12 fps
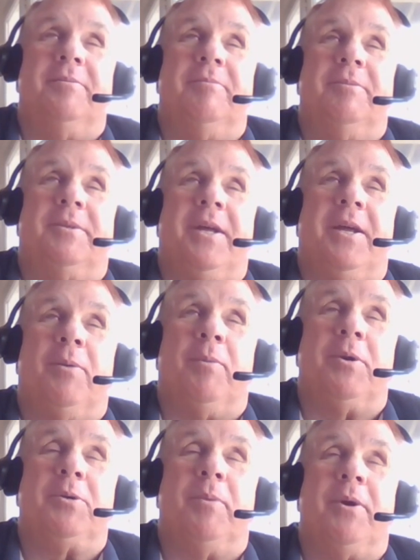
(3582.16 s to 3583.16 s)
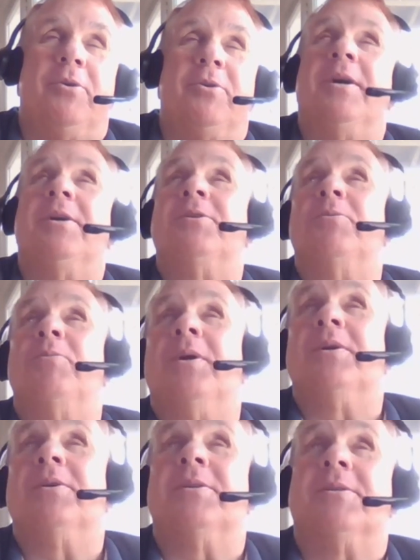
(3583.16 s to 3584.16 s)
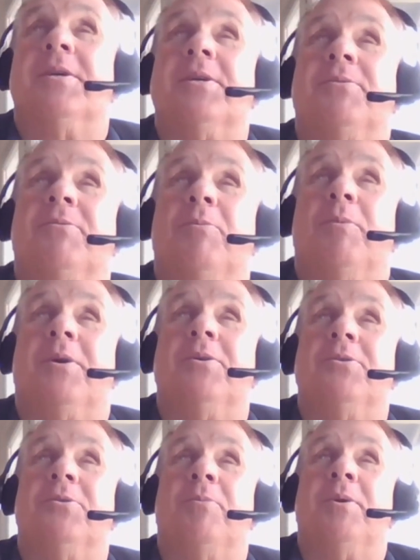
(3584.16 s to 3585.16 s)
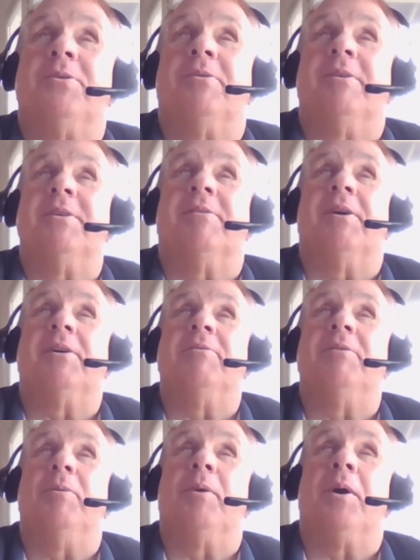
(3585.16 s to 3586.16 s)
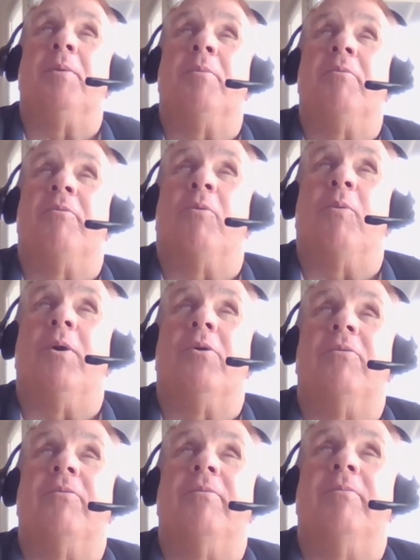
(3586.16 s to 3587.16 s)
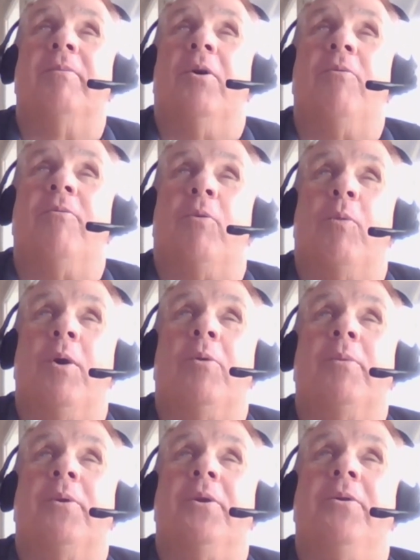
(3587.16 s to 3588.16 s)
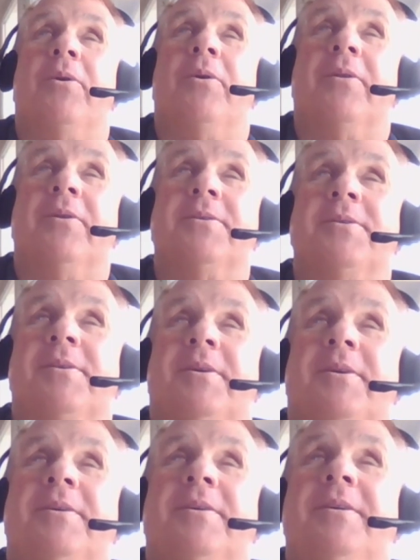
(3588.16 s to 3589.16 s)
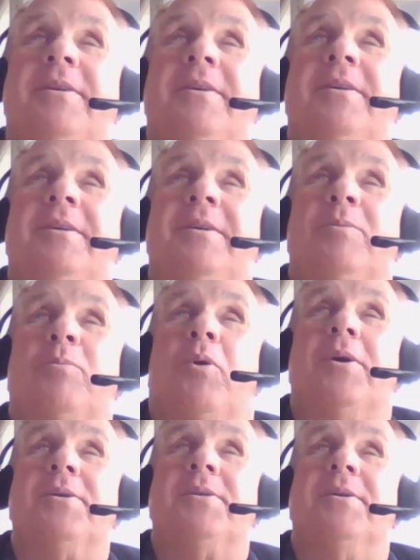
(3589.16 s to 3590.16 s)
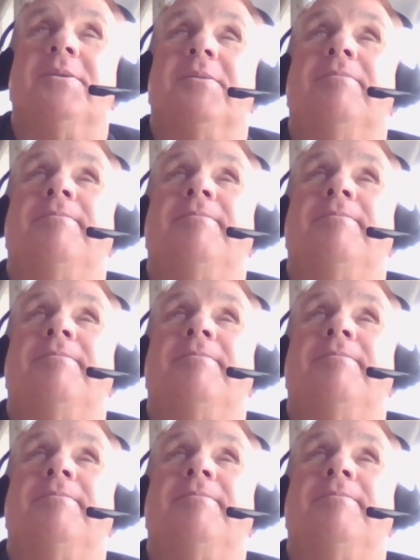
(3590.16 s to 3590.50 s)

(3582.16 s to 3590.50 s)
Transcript: stand a much better chance of being successful, because you're much less likely to become overwhelmed during this process.